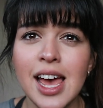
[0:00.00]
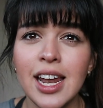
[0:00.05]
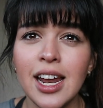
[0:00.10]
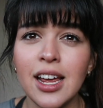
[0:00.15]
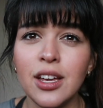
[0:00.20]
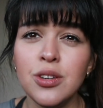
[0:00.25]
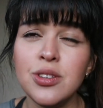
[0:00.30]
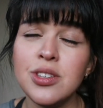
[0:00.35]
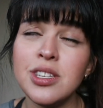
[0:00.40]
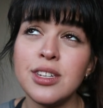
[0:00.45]
and
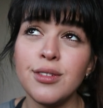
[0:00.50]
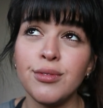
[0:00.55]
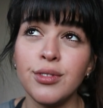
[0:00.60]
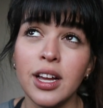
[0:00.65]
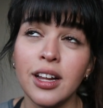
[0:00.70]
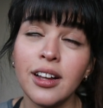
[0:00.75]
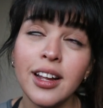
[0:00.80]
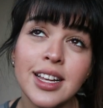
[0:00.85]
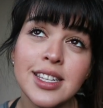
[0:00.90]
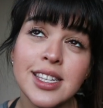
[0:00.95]
I use
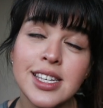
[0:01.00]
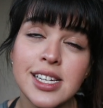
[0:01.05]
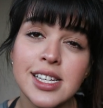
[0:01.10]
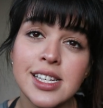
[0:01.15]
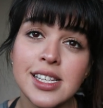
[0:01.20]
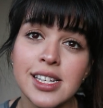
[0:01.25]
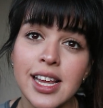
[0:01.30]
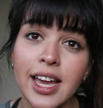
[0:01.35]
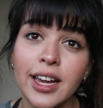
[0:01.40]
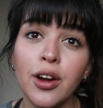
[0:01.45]
different
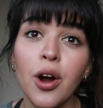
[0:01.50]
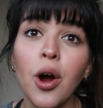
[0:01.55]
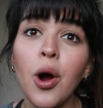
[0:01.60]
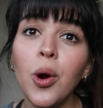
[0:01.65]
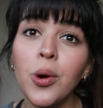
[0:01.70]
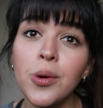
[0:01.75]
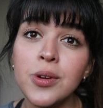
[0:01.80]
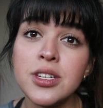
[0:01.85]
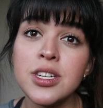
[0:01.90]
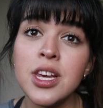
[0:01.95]
cleansers like
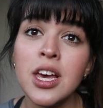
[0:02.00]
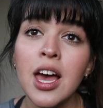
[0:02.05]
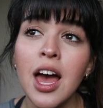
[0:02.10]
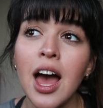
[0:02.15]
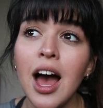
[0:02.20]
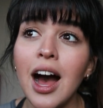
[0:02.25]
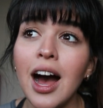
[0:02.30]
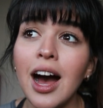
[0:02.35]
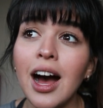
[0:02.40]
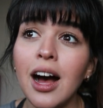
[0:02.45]
oat
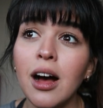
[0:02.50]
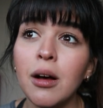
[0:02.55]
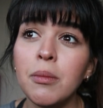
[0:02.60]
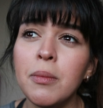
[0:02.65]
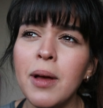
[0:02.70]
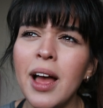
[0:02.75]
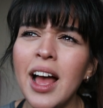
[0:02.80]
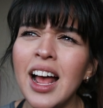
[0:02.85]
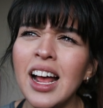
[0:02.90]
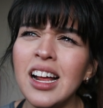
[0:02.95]

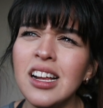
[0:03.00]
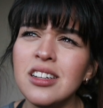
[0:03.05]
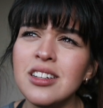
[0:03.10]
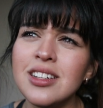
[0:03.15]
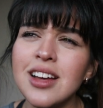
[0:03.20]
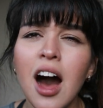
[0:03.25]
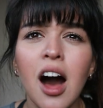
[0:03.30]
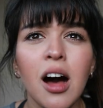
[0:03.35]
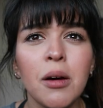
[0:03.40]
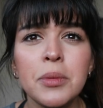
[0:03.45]
um,
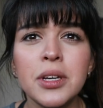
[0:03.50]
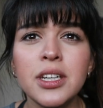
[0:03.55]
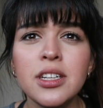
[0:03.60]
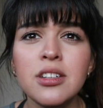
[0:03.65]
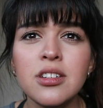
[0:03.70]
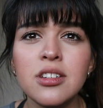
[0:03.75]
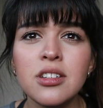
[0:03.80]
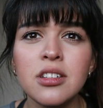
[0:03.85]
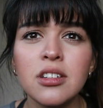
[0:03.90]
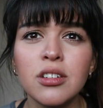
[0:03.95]
and
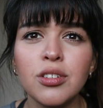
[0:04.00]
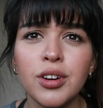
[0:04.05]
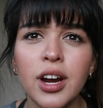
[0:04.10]
almond,